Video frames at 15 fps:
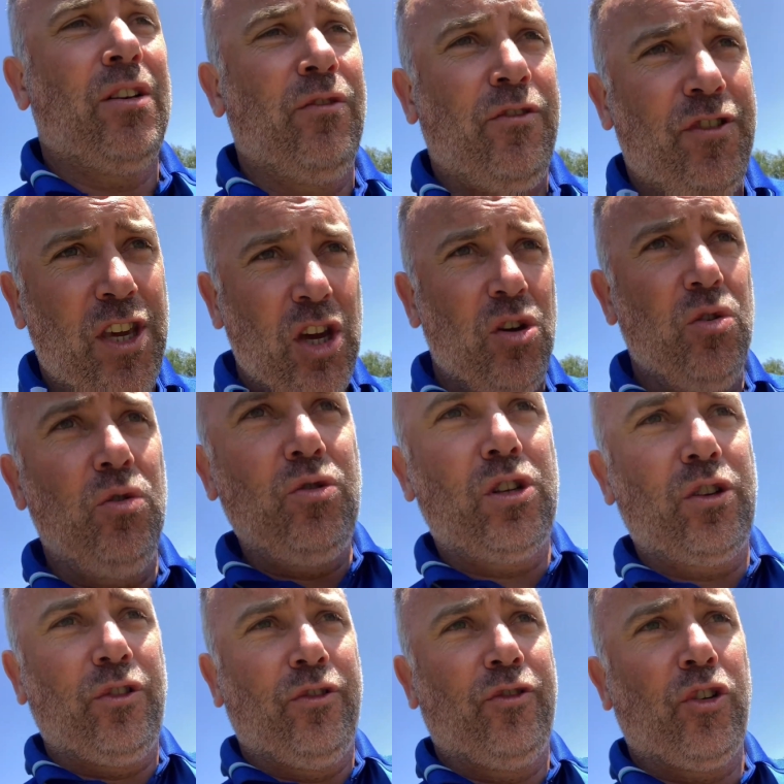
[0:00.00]

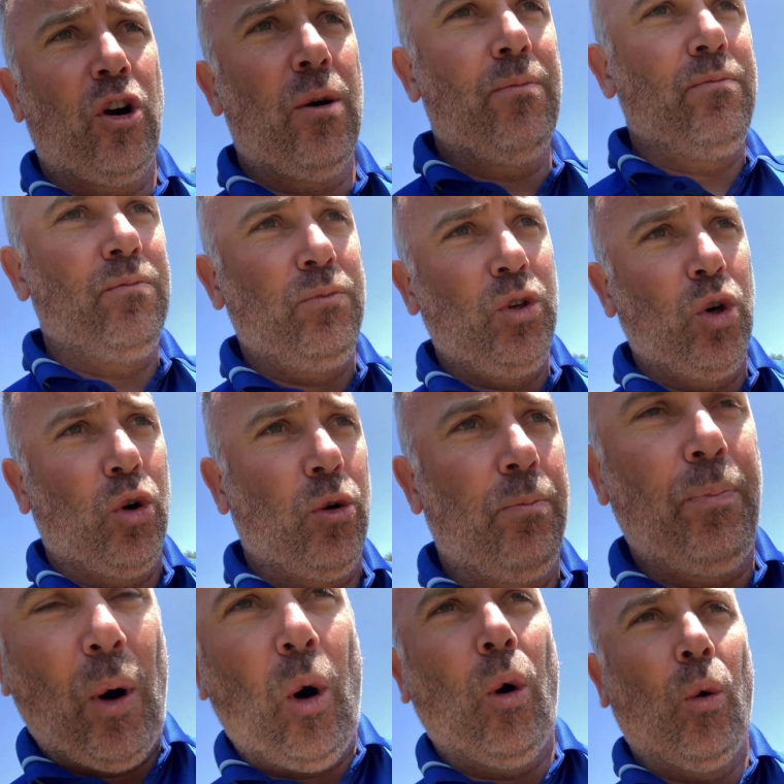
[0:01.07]
views from your
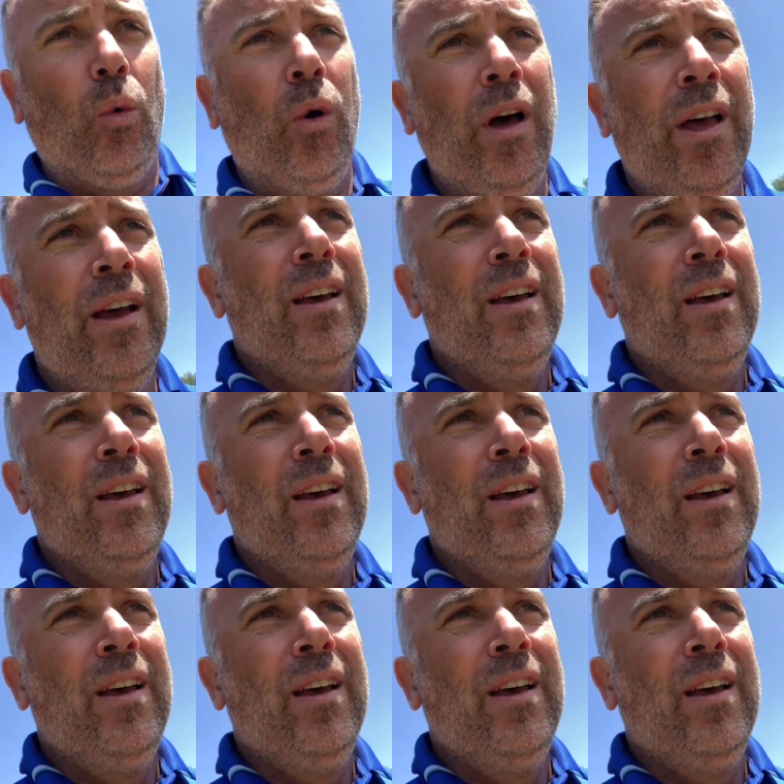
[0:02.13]
ball,